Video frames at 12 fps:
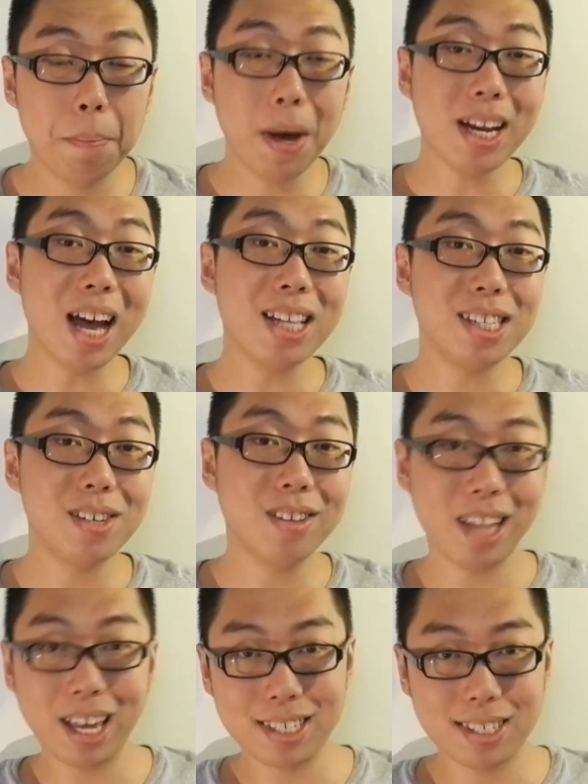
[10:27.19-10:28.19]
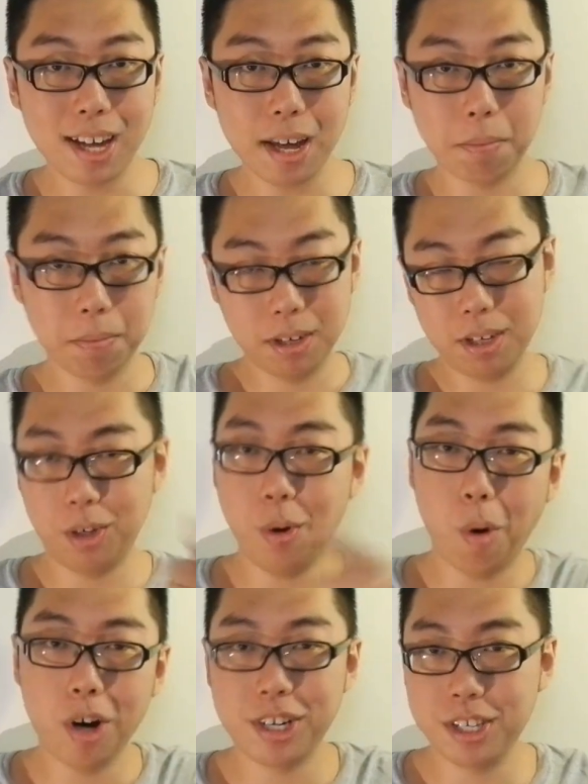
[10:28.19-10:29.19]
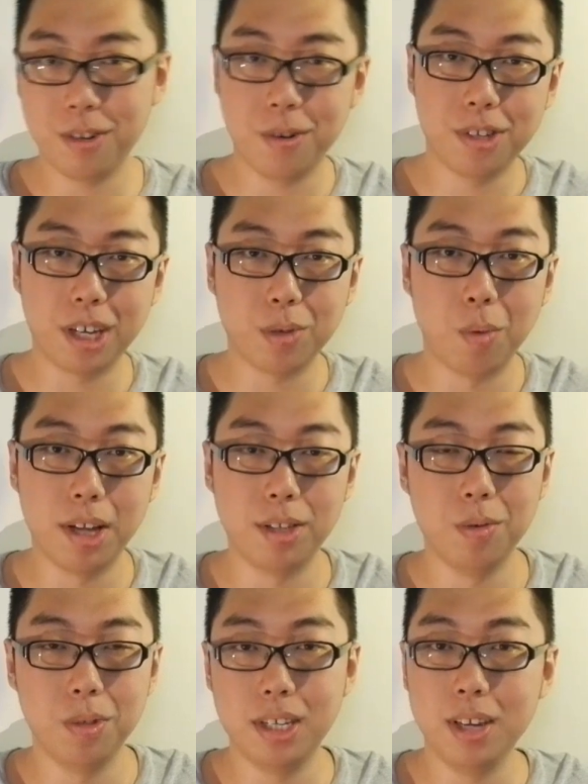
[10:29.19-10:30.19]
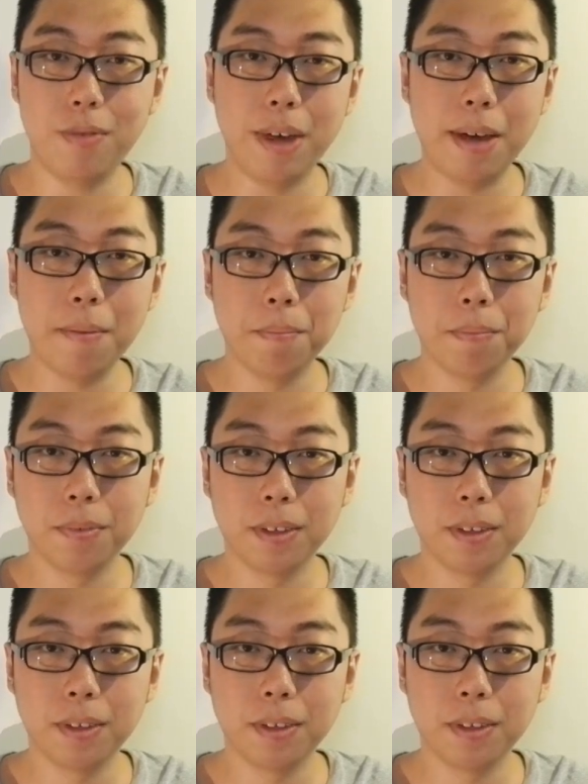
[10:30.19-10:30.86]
But until next time, you're watching 0612 TV.